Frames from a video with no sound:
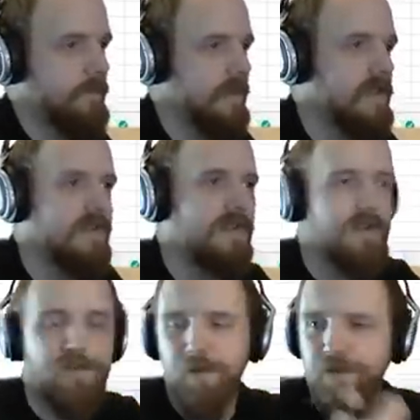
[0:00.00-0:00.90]
Easily
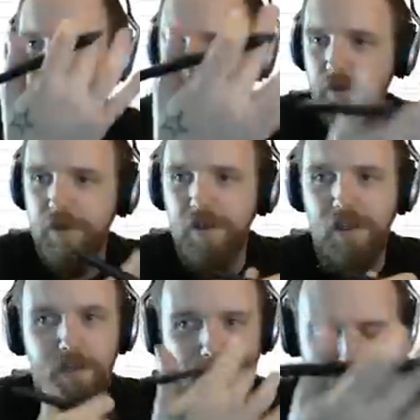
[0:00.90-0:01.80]
searchable, so when
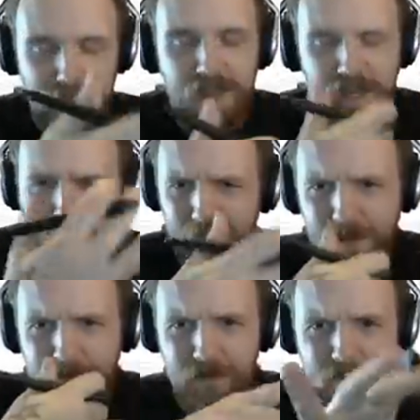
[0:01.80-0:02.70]
again when I'm in the campaign I
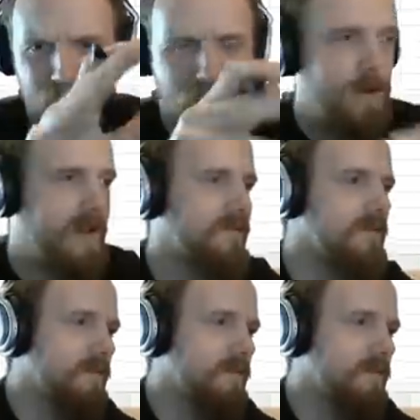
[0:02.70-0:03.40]
can just control F,